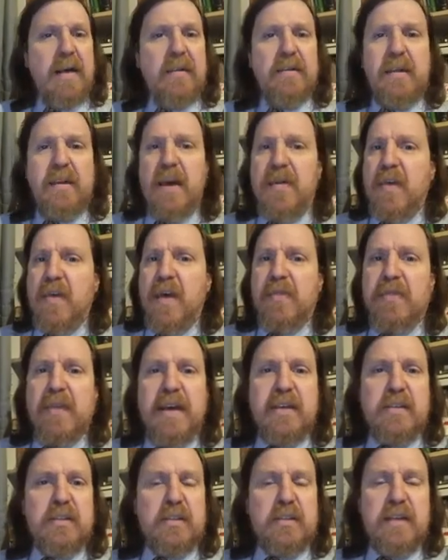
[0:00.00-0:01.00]

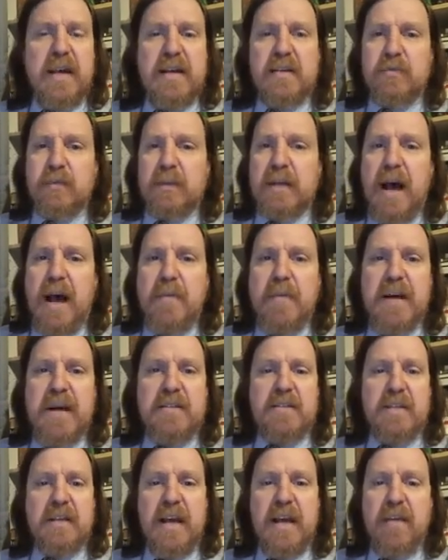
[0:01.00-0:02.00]
Thanks for
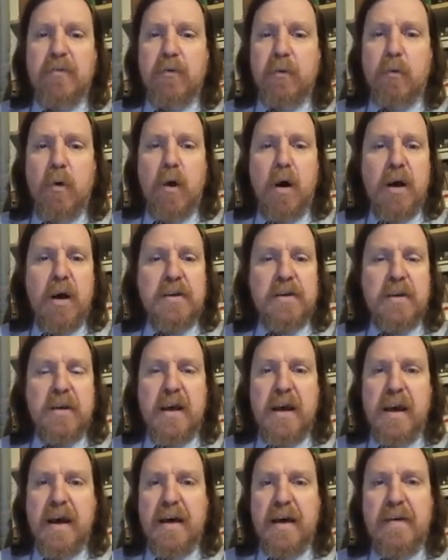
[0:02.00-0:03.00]
commenting, everyone.
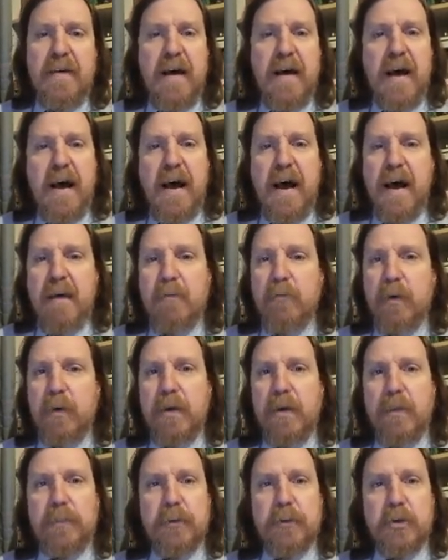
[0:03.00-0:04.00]
I
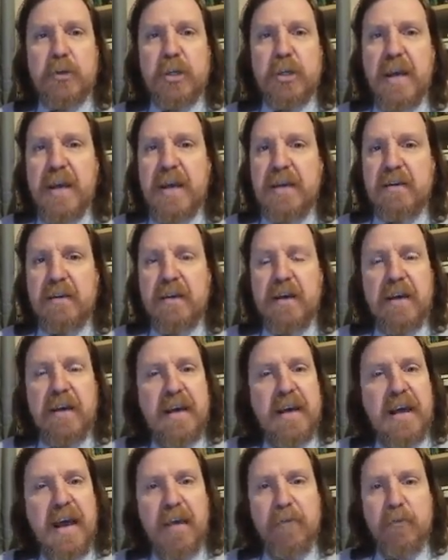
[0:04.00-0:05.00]
really appreciate
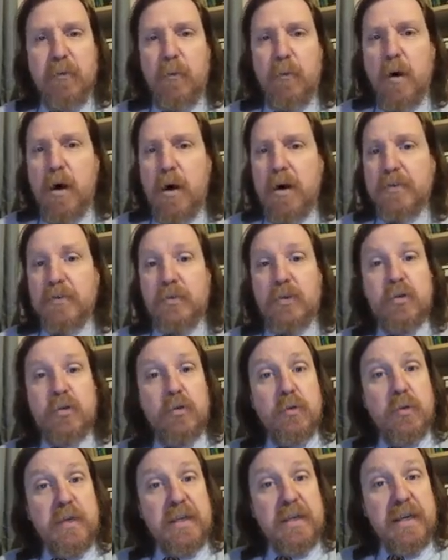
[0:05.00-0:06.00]
everyone
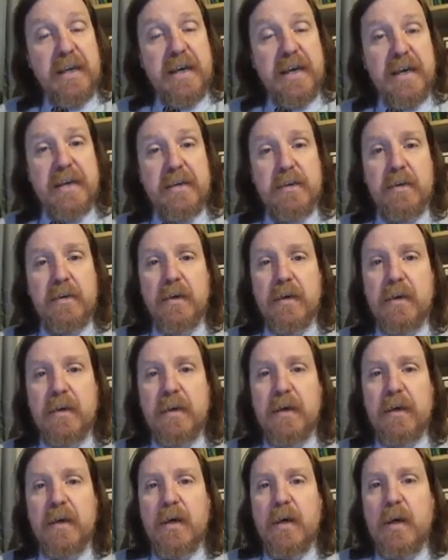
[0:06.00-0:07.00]
tuning in.
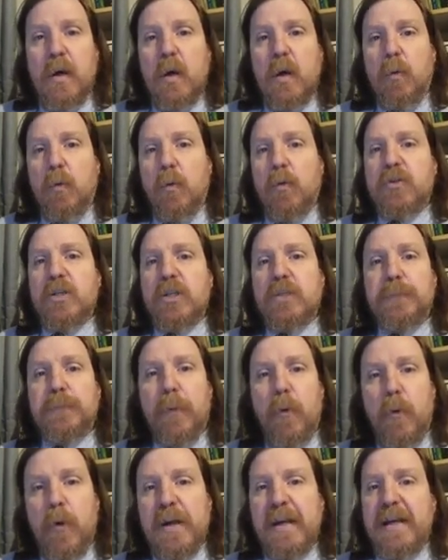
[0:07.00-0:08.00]
We're just
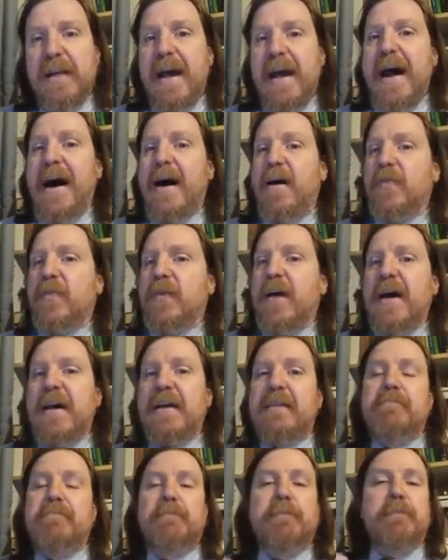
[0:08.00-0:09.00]
pointing out
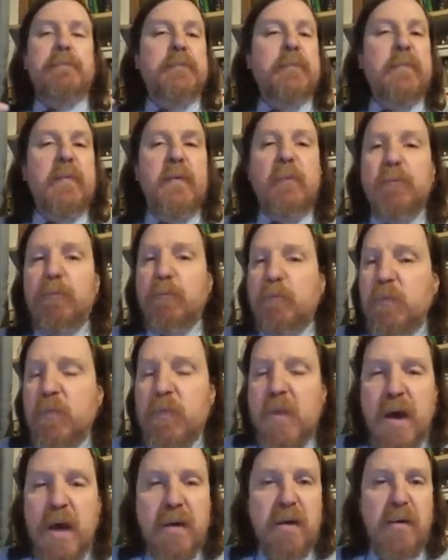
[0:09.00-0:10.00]
that
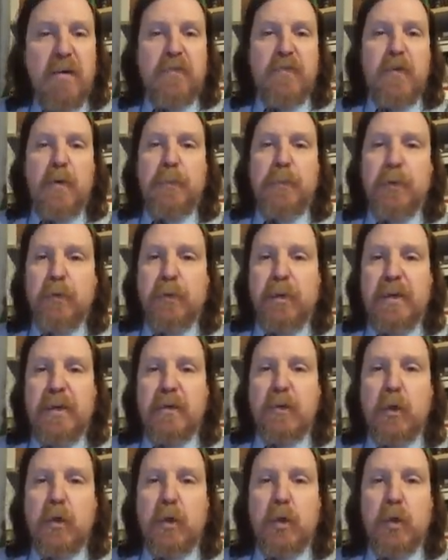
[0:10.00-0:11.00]
none of the
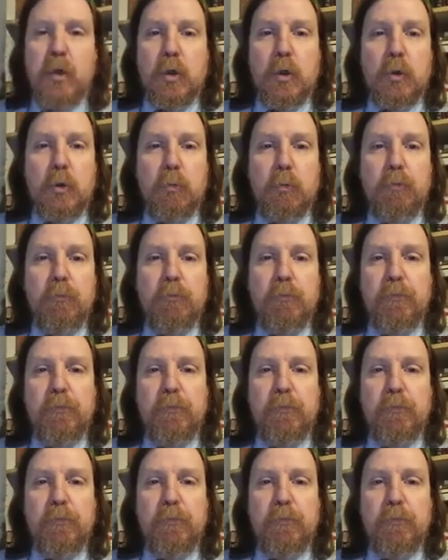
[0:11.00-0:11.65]
political,